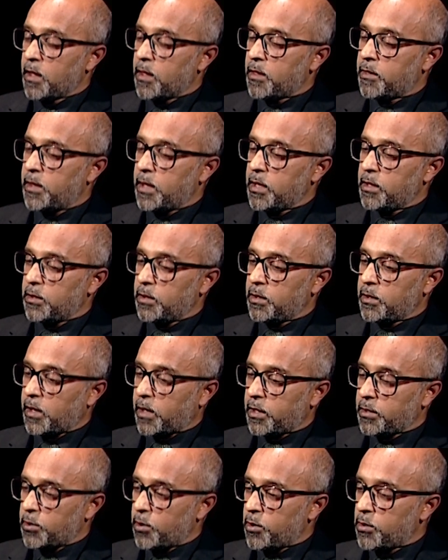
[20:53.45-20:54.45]
they, you know,
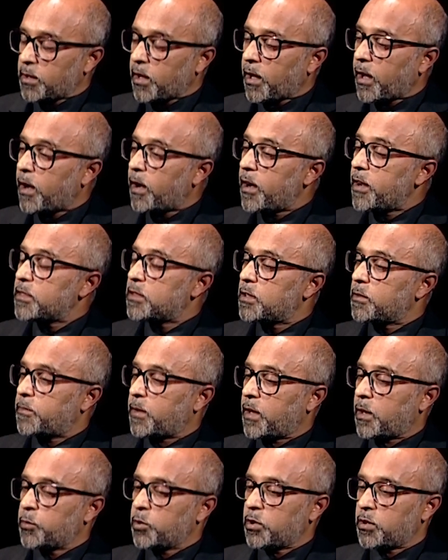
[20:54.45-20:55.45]
I don't hide the
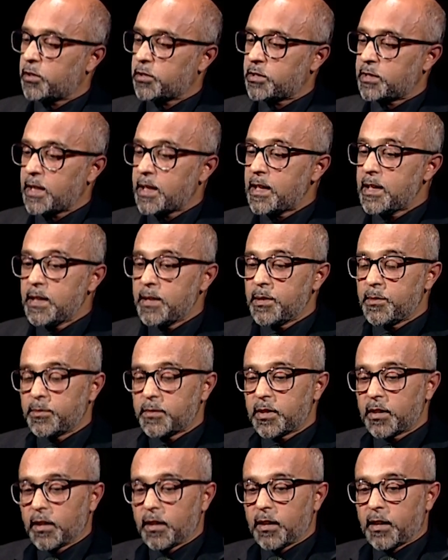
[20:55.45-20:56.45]
fact, I'm not ashamed,
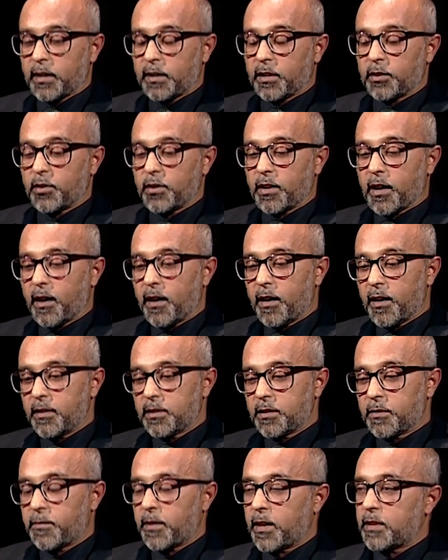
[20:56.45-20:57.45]
and I don't hide
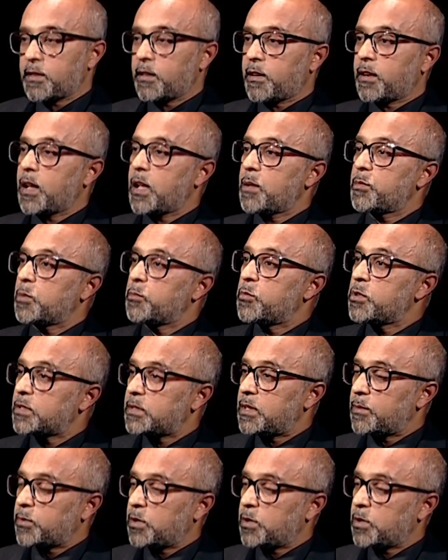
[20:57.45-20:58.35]
the fact that I am a Muslim.